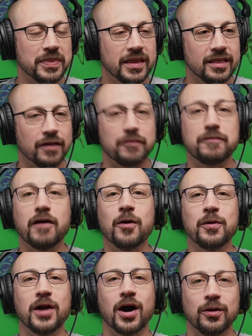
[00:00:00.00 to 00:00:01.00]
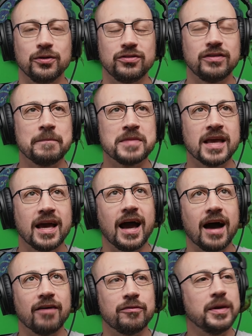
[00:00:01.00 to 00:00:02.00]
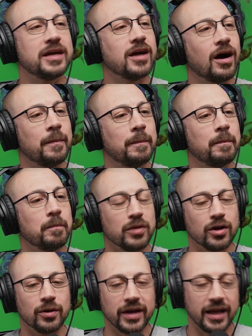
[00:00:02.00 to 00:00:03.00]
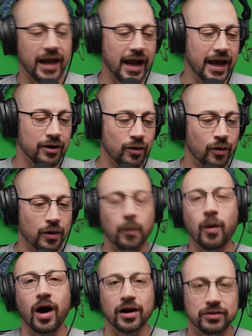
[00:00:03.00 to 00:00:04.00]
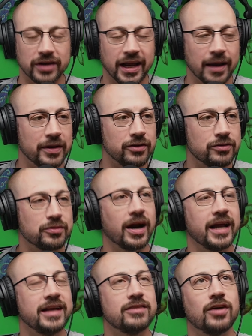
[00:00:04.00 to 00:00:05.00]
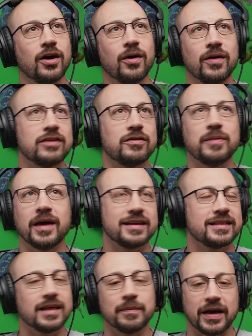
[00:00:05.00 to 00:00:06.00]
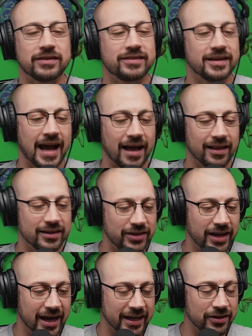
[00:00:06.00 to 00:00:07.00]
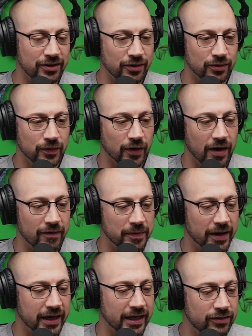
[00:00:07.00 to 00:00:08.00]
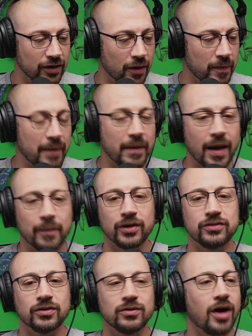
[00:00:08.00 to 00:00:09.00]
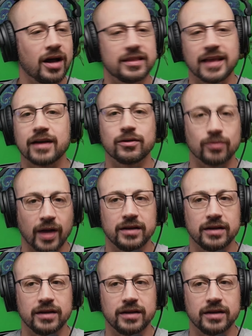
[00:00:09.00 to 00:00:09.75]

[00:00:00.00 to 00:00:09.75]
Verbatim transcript: the photos have become blurry and or water damaged, right? So that's like the best analogy I can use for everybody. So my memories are not that great.